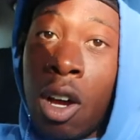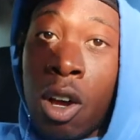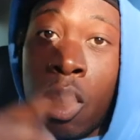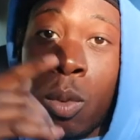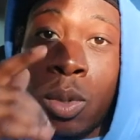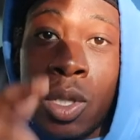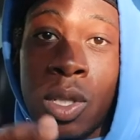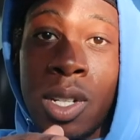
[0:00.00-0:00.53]

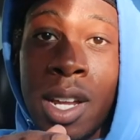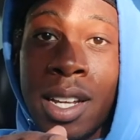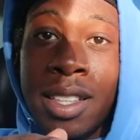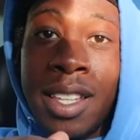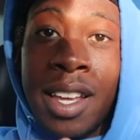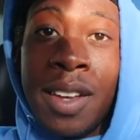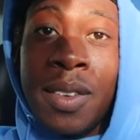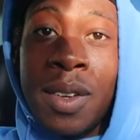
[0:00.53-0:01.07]
Hope you like
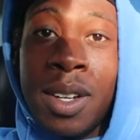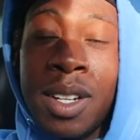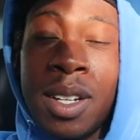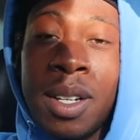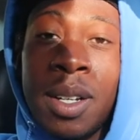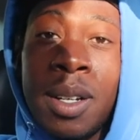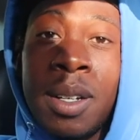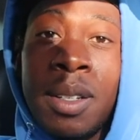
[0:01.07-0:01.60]
that
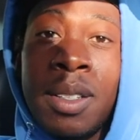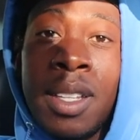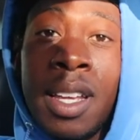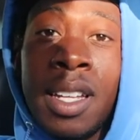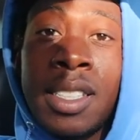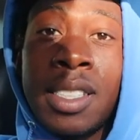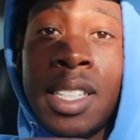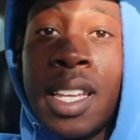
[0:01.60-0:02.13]
uh,
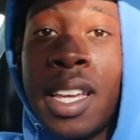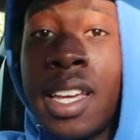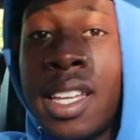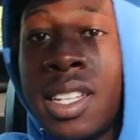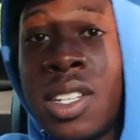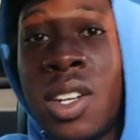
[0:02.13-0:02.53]
that skit.